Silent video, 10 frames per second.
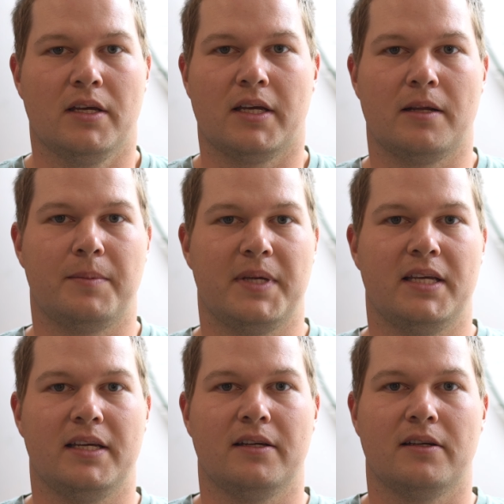gonna
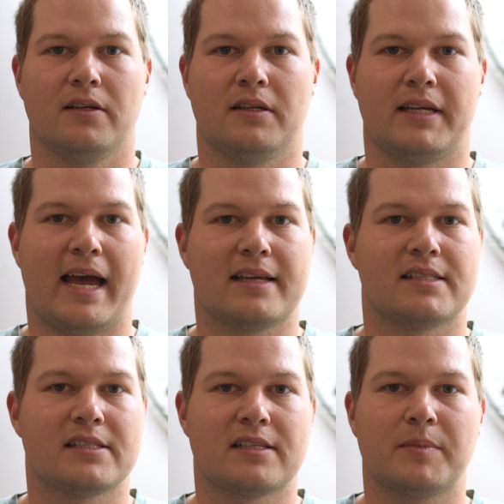be
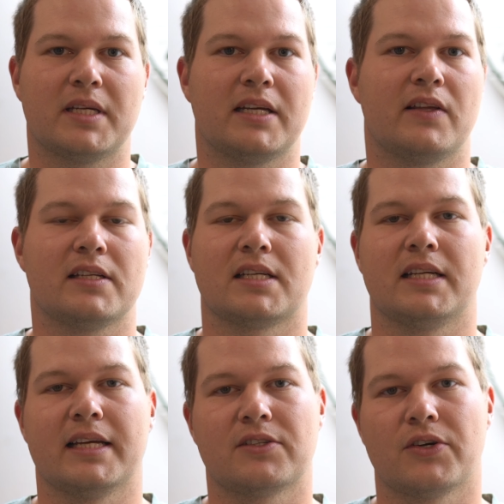casting something and then it's
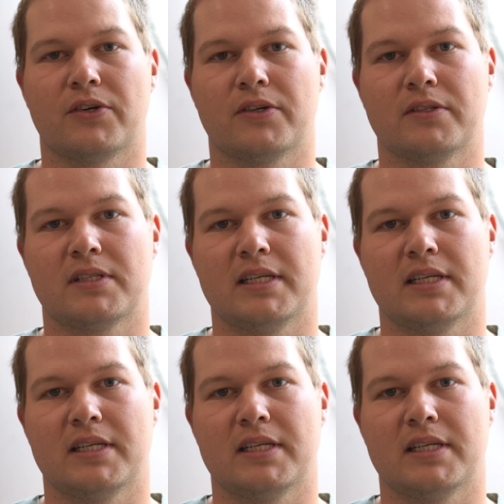gonna get turned